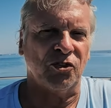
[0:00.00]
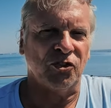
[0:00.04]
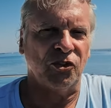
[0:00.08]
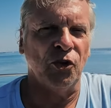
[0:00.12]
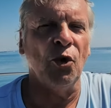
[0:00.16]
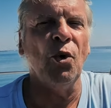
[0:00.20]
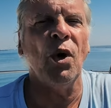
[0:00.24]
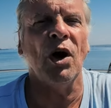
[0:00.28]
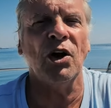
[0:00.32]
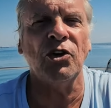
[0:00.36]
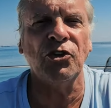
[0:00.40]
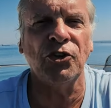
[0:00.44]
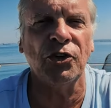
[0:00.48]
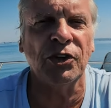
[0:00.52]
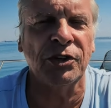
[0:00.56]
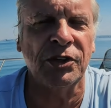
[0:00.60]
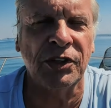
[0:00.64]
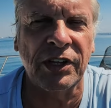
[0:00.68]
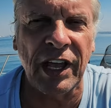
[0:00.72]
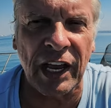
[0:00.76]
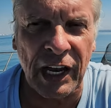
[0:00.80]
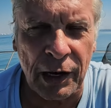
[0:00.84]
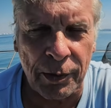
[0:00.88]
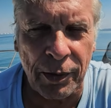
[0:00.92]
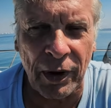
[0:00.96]
200
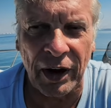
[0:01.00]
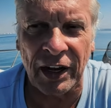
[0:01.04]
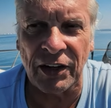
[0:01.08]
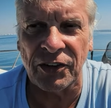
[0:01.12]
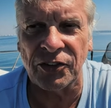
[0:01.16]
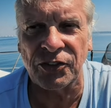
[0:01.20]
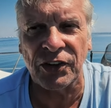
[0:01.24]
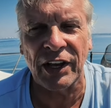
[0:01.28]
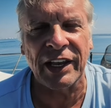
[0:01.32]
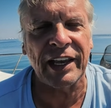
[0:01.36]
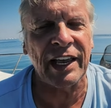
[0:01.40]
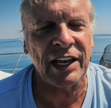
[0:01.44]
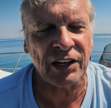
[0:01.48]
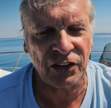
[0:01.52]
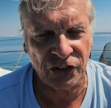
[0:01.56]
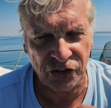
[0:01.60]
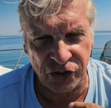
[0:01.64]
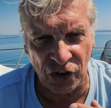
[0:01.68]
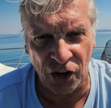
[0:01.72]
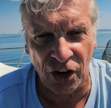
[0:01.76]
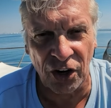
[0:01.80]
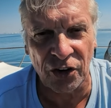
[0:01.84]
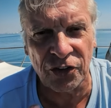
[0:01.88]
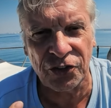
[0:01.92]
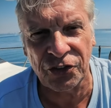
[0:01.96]
gigabytes, I get
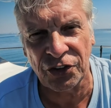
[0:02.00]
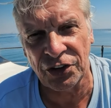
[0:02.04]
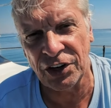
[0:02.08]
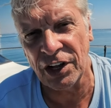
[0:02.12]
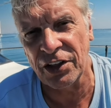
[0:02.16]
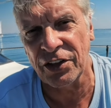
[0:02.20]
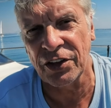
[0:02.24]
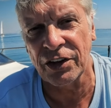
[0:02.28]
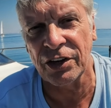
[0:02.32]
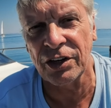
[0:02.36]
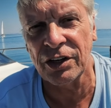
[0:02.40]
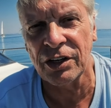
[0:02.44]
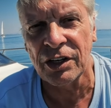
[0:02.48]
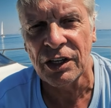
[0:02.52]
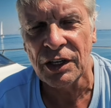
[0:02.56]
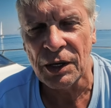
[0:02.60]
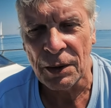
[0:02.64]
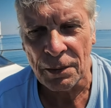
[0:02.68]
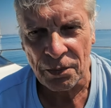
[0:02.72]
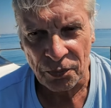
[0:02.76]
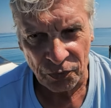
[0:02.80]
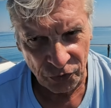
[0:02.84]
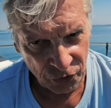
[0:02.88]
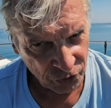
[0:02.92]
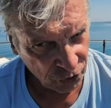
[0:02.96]
charged another
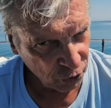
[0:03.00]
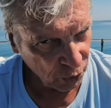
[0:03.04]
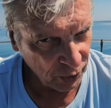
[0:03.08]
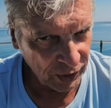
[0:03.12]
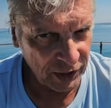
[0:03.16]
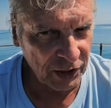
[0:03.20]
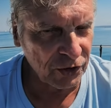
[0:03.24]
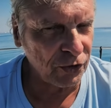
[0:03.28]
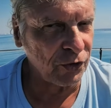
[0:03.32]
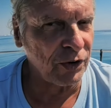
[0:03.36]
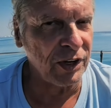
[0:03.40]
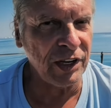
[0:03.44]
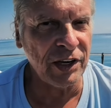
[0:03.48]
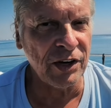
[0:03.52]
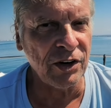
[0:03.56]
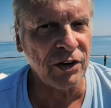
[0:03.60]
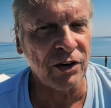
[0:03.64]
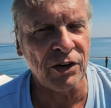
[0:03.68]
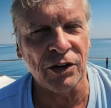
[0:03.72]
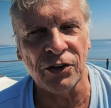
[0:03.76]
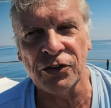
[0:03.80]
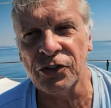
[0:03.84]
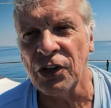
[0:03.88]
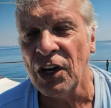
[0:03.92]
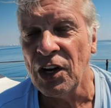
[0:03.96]
23
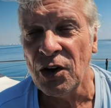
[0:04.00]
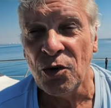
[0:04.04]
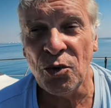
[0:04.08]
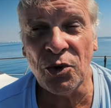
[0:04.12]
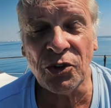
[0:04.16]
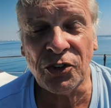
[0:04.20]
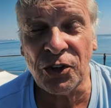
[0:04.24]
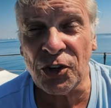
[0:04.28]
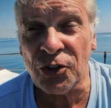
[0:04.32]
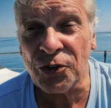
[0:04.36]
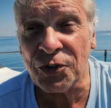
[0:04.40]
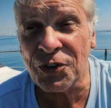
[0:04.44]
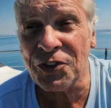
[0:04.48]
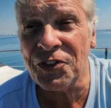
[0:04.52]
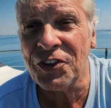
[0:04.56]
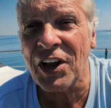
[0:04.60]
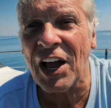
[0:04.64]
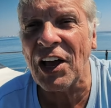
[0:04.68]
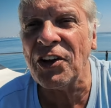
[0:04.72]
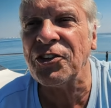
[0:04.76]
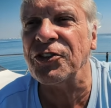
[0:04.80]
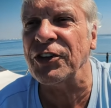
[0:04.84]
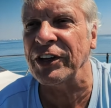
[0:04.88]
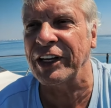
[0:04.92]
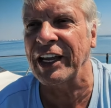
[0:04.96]
euros, which is
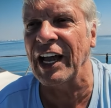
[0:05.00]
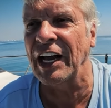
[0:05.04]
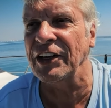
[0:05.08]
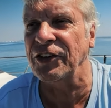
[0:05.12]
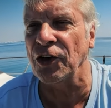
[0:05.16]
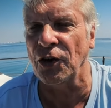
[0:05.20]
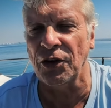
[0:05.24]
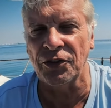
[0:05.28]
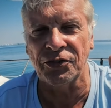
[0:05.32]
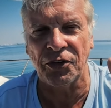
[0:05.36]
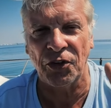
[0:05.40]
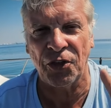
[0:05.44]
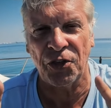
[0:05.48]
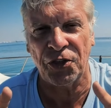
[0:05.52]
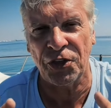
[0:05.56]
fantastic. I don't have to